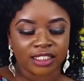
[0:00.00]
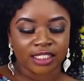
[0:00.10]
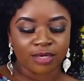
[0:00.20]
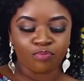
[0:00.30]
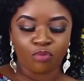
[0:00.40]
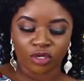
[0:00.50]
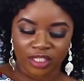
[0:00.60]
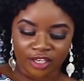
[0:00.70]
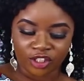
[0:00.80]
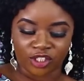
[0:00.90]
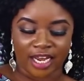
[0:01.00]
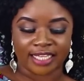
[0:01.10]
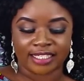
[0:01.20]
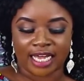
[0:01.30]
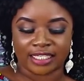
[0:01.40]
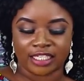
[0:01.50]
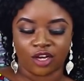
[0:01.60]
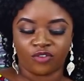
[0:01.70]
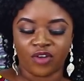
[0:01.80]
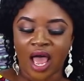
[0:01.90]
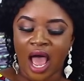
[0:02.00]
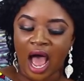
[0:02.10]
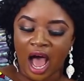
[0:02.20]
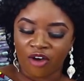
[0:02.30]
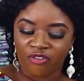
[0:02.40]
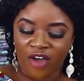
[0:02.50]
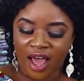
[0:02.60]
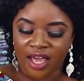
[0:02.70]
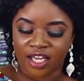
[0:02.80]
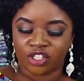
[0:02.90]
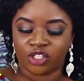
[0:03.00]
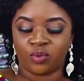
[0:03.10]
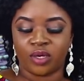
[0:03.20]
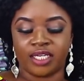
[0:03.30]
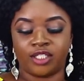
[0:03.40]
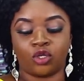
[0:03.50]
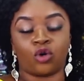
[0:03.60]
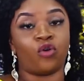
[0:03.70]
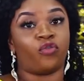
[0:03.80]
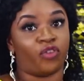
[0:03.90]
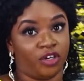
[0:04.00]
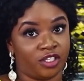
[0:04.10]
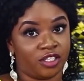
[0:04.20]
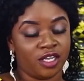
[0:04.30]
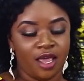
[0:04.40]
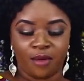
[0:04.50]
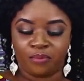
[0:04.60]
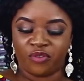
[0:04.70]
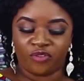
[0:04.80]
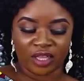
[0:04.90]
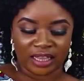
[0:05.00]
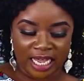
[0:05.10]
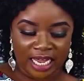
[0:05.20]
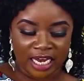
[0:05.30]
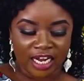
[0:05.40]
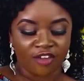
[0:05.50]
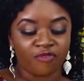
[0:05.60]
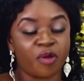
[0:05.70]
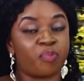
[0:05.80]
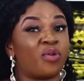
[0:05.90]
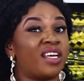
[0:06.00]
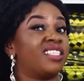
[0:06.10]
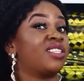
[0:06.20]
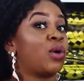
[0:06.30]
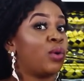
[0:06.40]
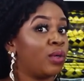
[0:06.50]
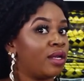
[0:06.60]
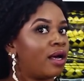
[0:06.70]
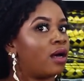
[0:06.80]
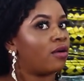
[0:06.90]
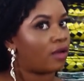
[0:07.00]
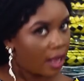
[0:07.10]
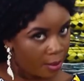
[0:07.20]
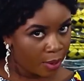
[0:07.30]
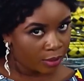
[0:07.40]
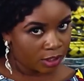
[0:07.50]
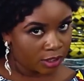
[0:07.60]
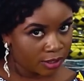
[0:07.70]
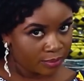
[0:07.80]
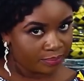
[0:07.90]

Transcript: the model should ask herself, how far is she willing to go first before thinking if people is cool about it?